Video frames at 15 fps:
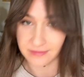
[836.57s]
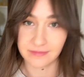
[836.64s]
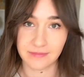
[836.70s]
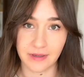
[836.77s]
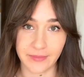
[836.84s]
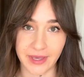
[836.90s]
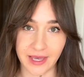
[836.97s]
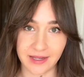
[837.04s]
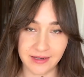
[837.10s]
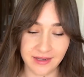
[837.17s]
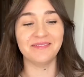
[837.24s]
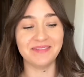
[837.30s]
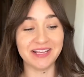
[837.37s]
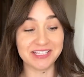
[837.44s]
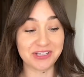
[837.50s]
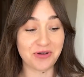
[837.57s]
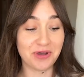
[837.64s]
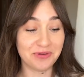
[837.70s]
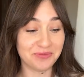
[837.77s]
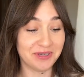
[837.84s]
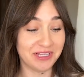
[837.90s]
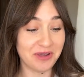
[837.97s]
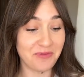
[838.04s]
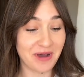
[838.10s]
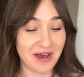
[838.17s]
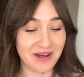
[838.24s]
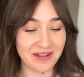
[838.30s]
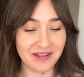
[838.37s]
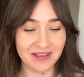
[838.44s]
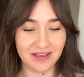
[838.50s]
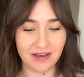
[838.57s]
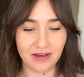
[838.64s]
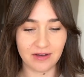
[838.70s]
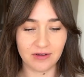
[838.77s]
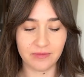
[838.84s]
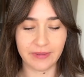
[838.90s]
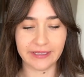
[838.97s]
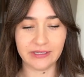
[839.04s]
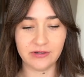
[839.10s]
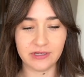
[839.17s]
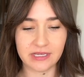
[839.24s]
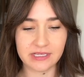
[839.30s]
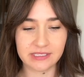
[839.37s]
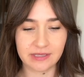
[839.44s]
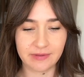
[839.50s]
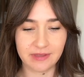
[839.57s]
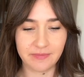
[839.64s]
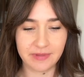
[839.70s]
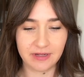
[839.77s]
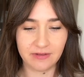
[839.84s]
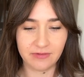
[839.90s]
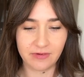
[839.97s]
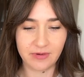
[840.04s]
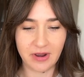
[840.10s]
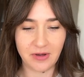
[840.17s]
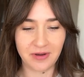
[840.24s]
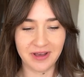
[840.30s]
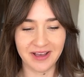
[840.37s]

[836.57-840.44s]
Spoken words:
My bad. It's going really well. Oh my goodness, I'm in the middle of a row.